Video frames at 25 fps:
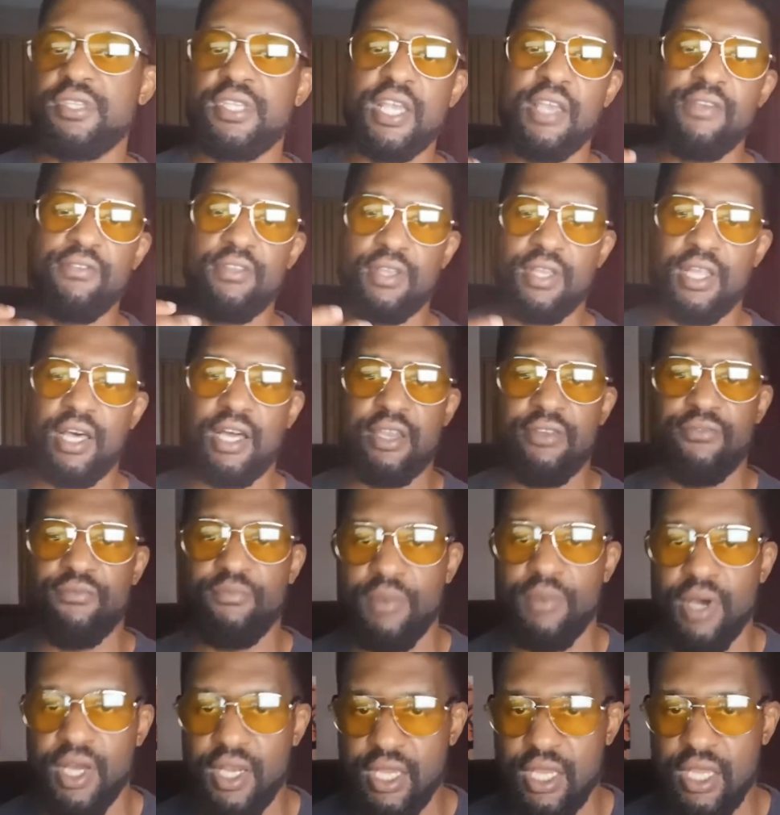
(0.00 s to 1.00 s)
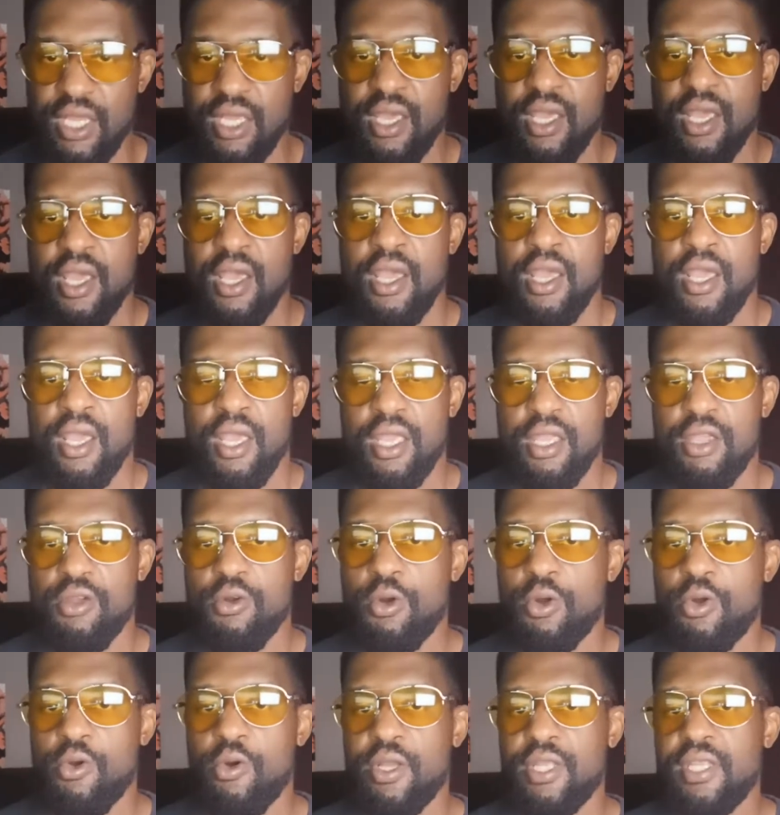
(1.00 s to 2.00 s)
save a lot of money,
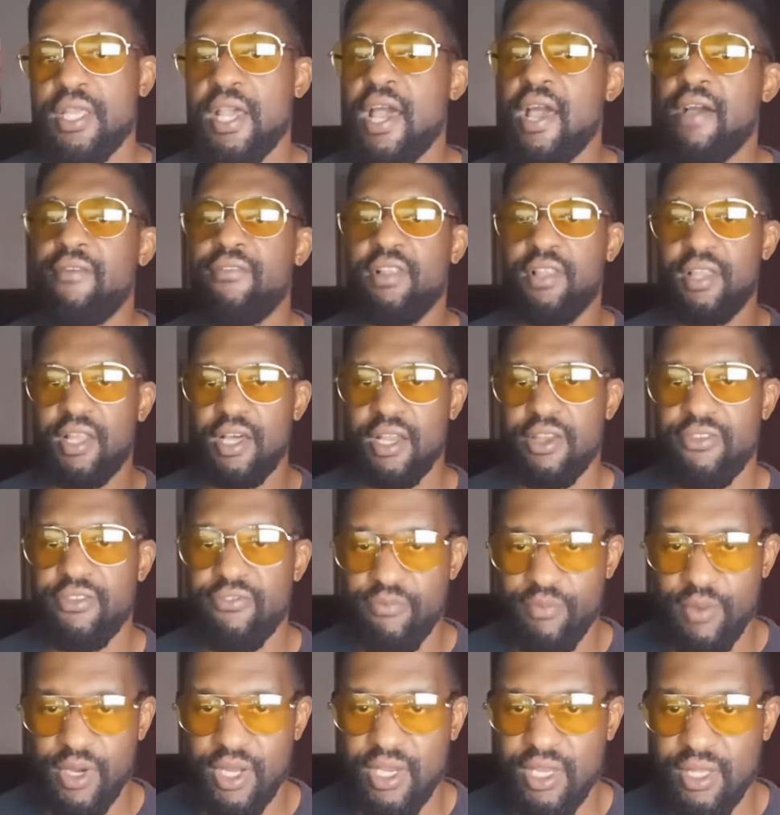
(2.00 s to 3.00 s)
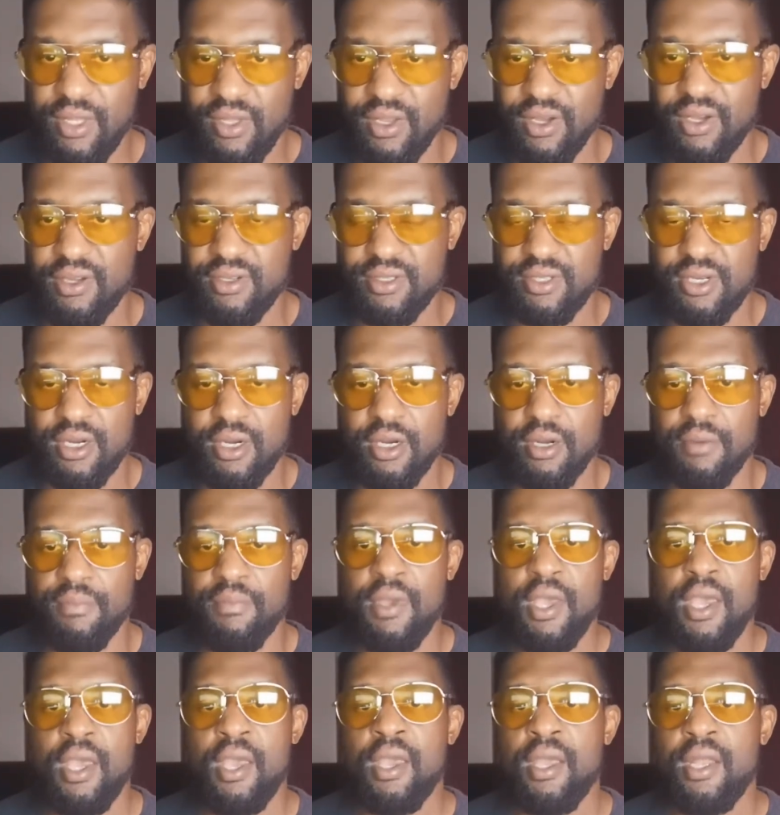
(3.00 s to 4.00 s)
you're going to have a lot of money long
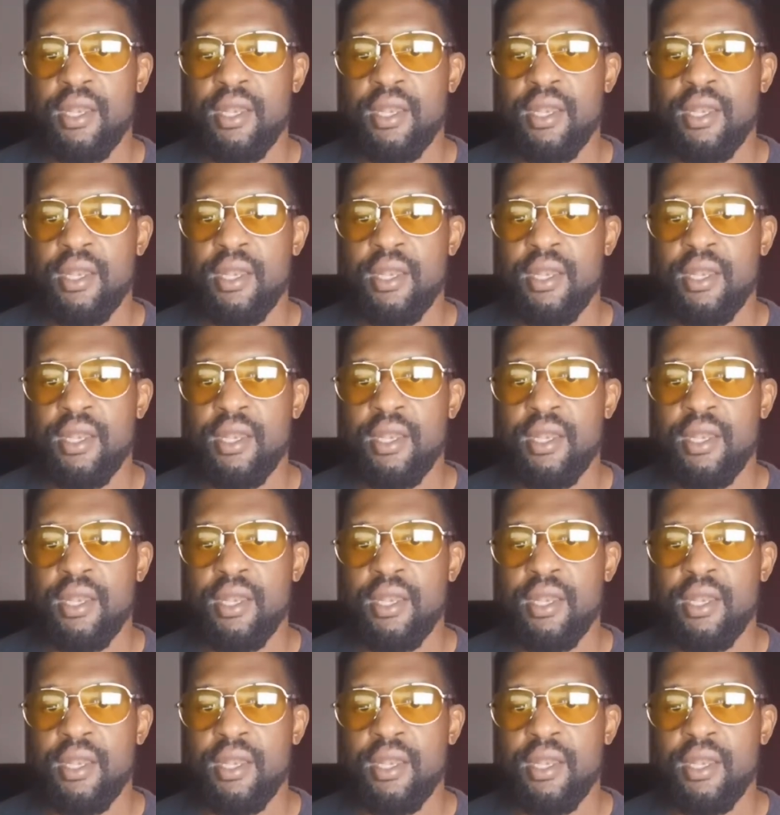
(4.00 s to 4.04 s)
term.